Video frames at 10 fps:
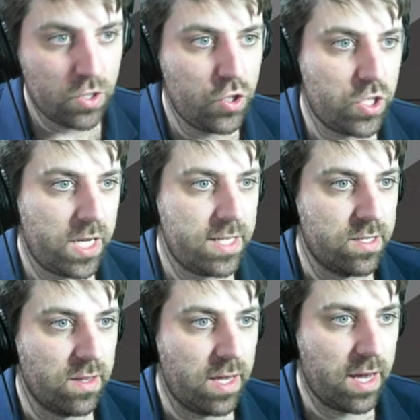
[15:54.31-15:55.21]
G
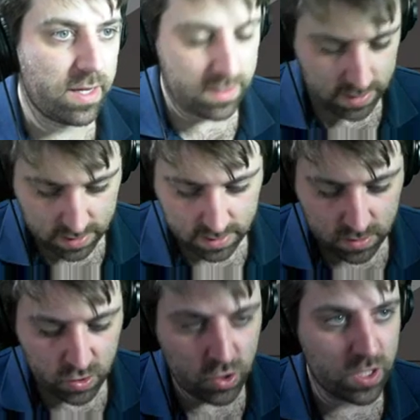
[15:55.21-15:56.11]
to the X,
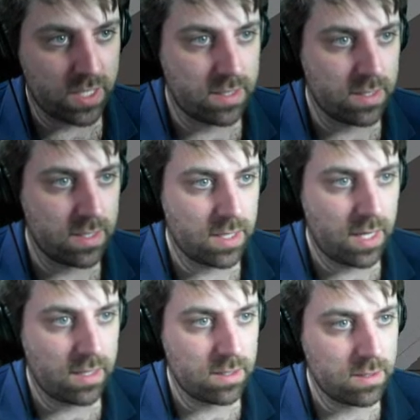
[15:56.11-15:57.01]
G to the Z,